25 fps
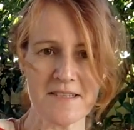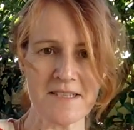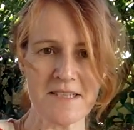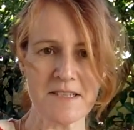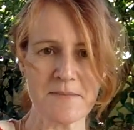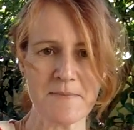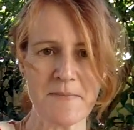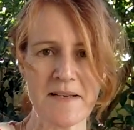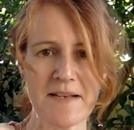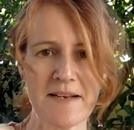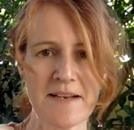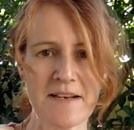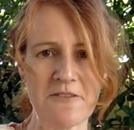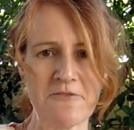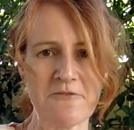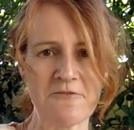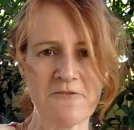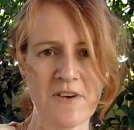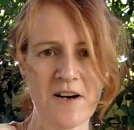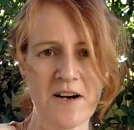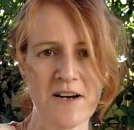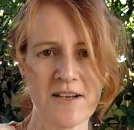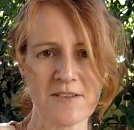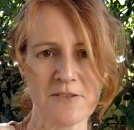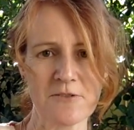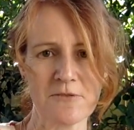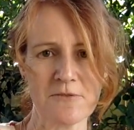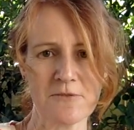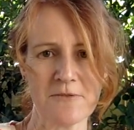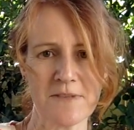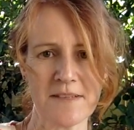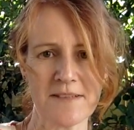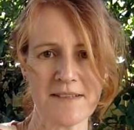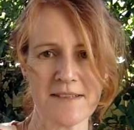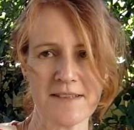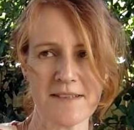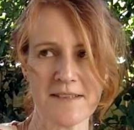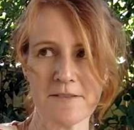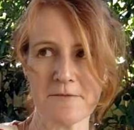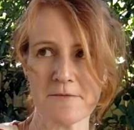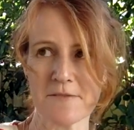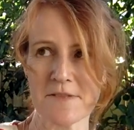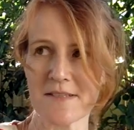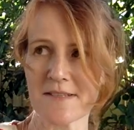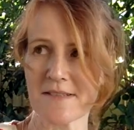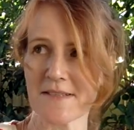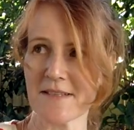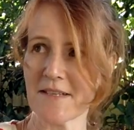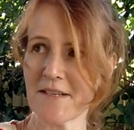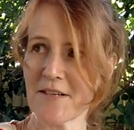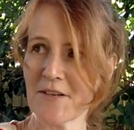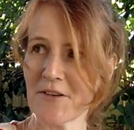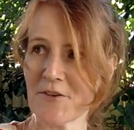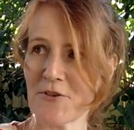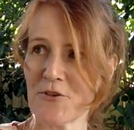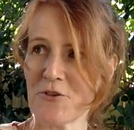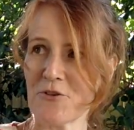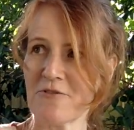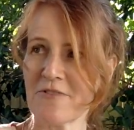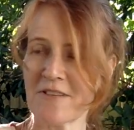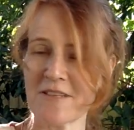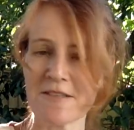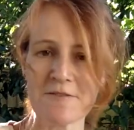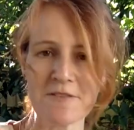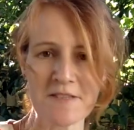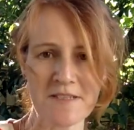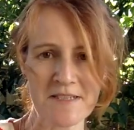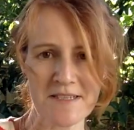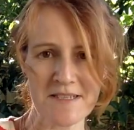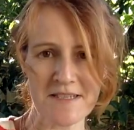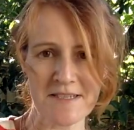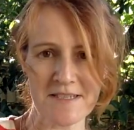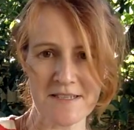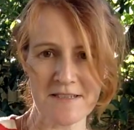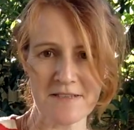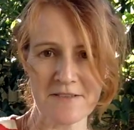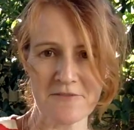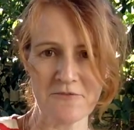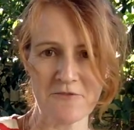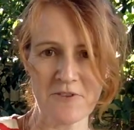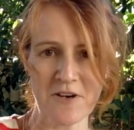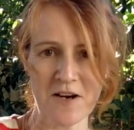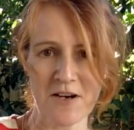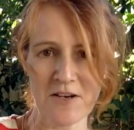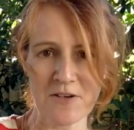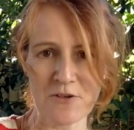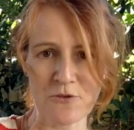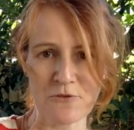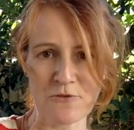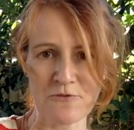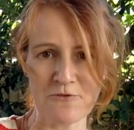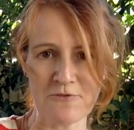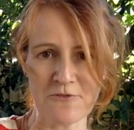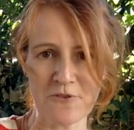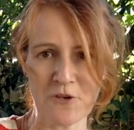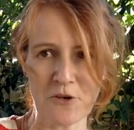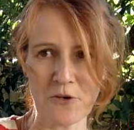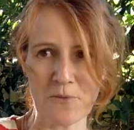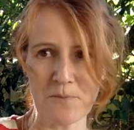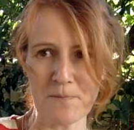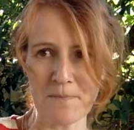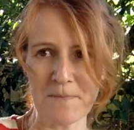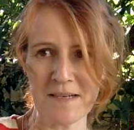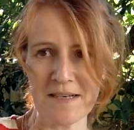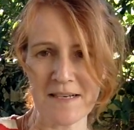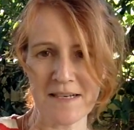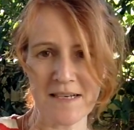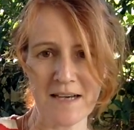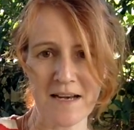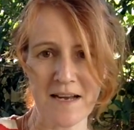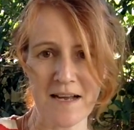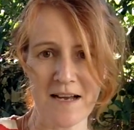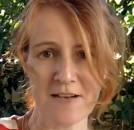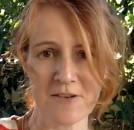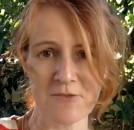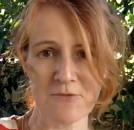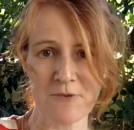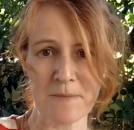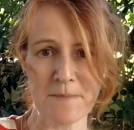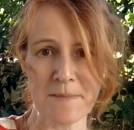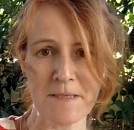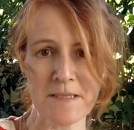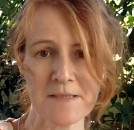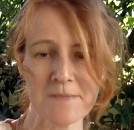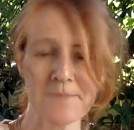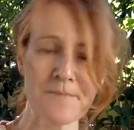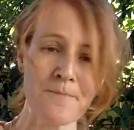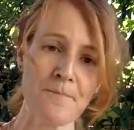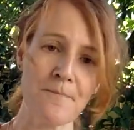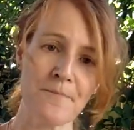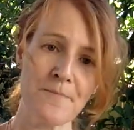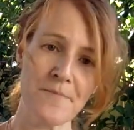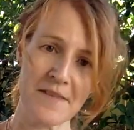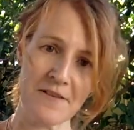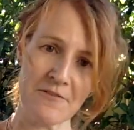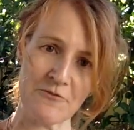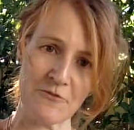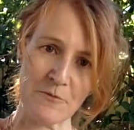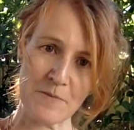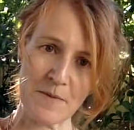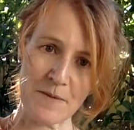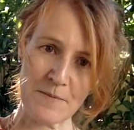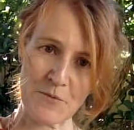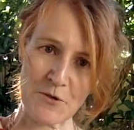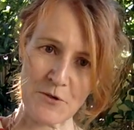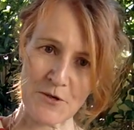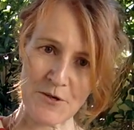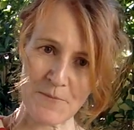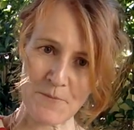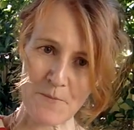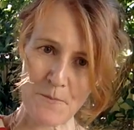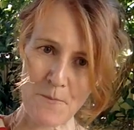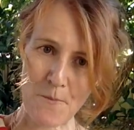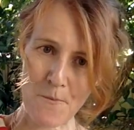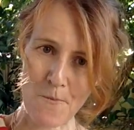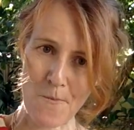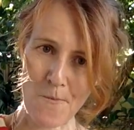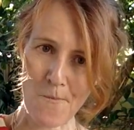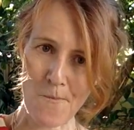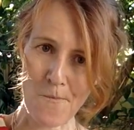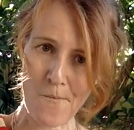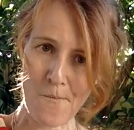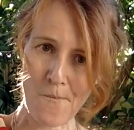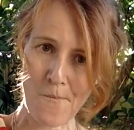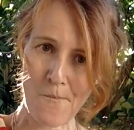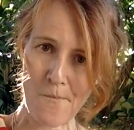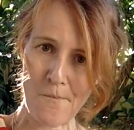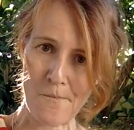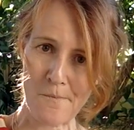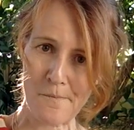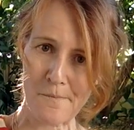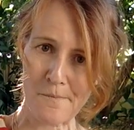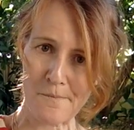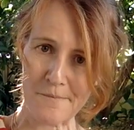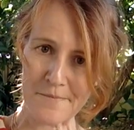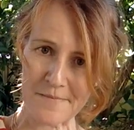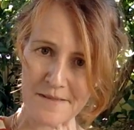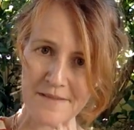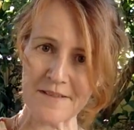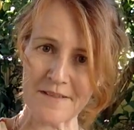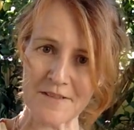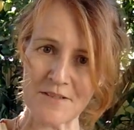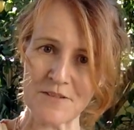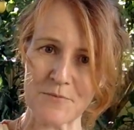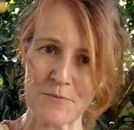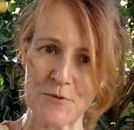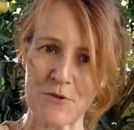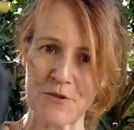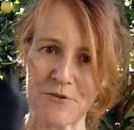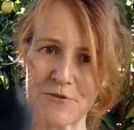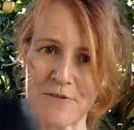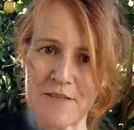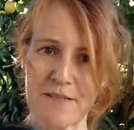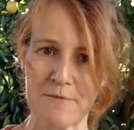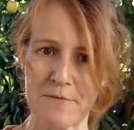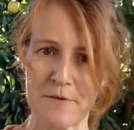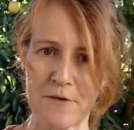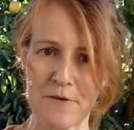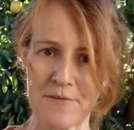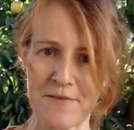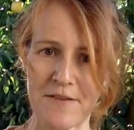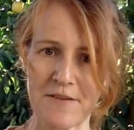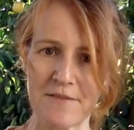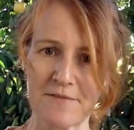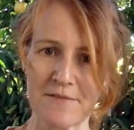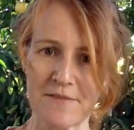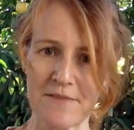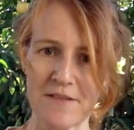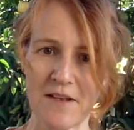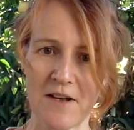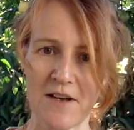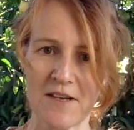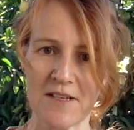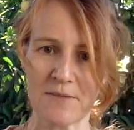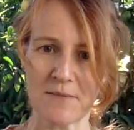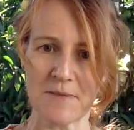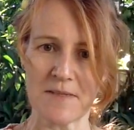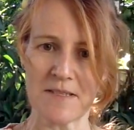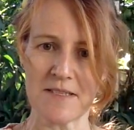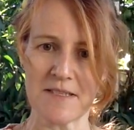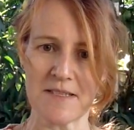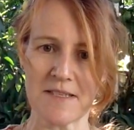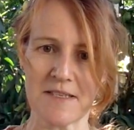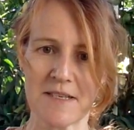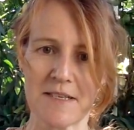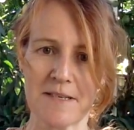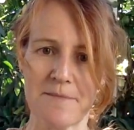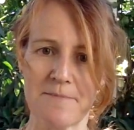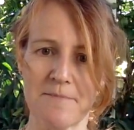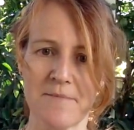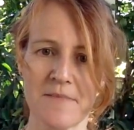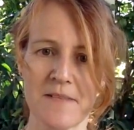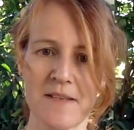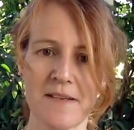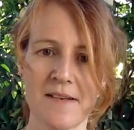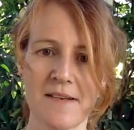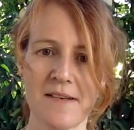are just made out of vinyl. I think it was UV resistant vinyl from Clark Rubber, from memory. Yeah, they just worked really well. They're lined with the same